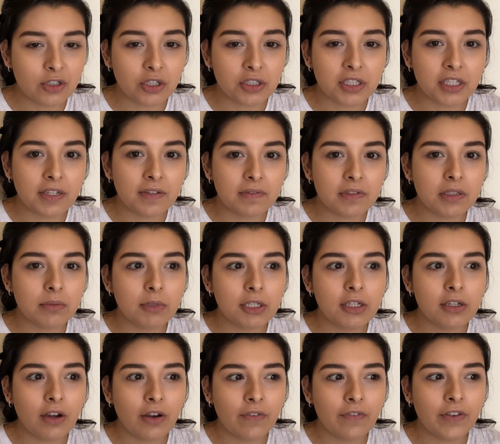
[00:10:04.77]
just gives
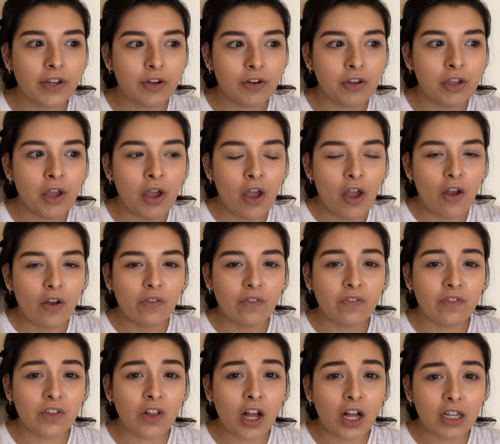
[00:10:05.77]
me a very
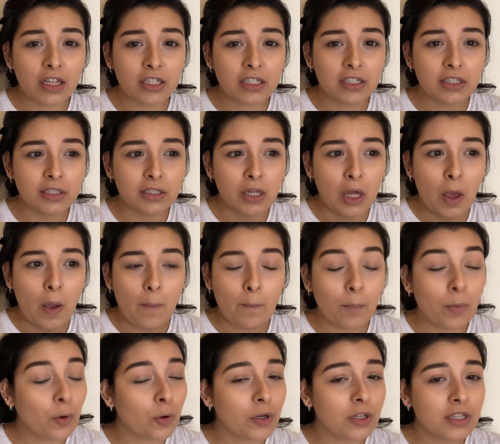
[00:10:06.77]
flawless,
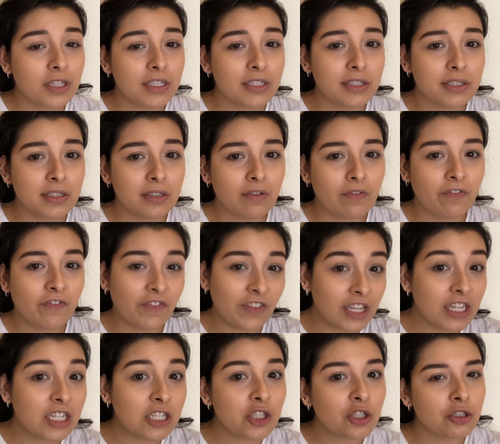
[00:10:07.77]
poreless
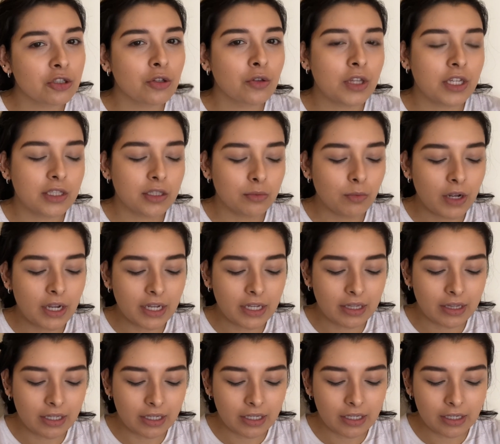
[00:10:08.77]
finish, so that's why I
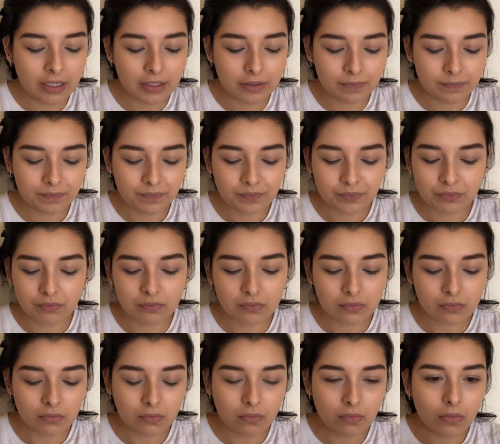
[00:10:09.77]
like it.
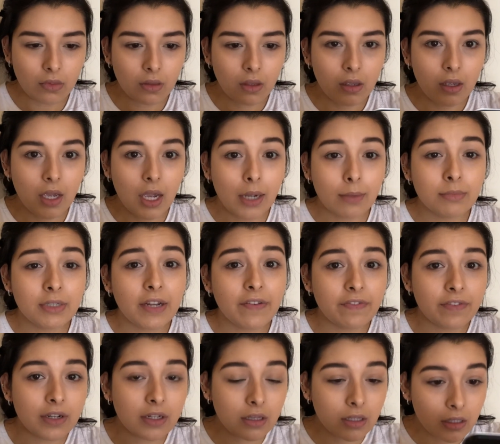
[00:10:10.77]
I'm
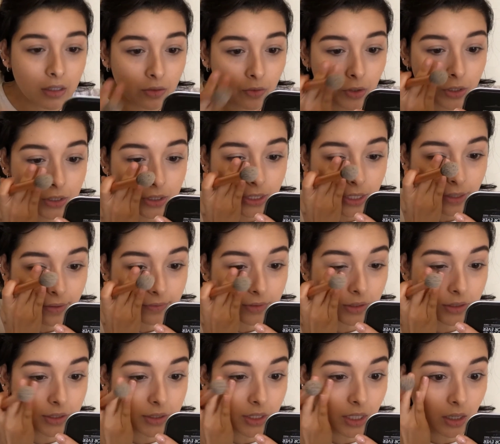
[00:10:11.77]
definitely going to have
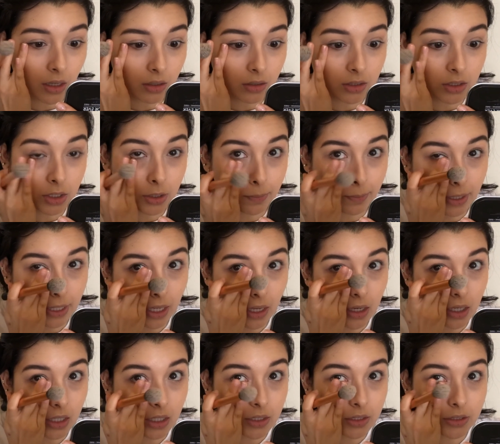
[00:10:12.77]
to set under my
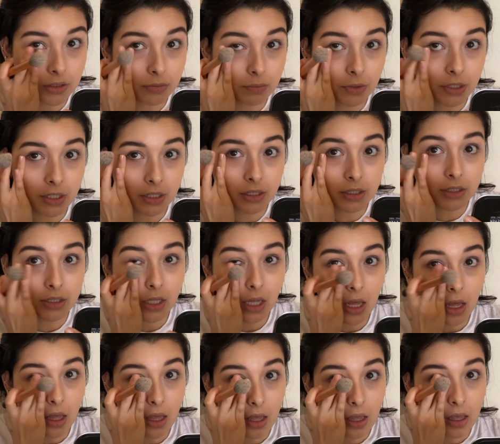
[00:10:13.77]
eyes because
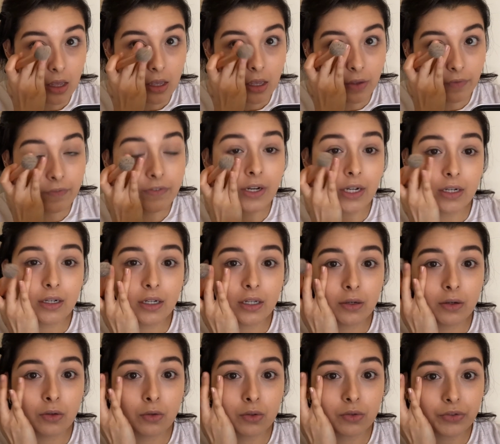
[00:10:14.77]
if not,
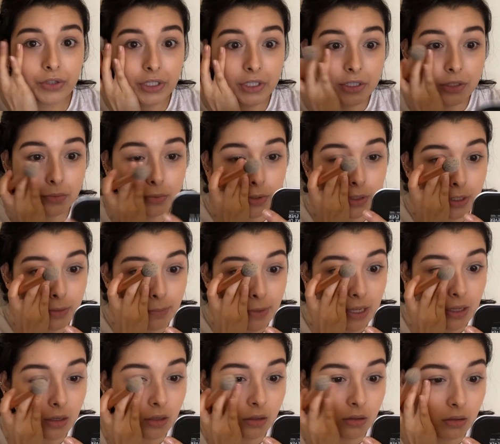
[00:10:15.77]
it'll crease really
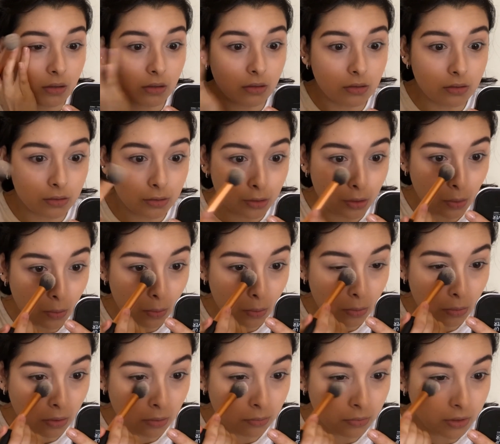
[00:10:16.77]
bad. So
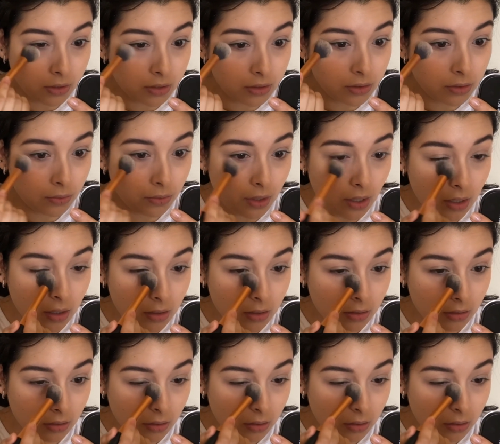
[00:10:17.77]
I'm gonna do that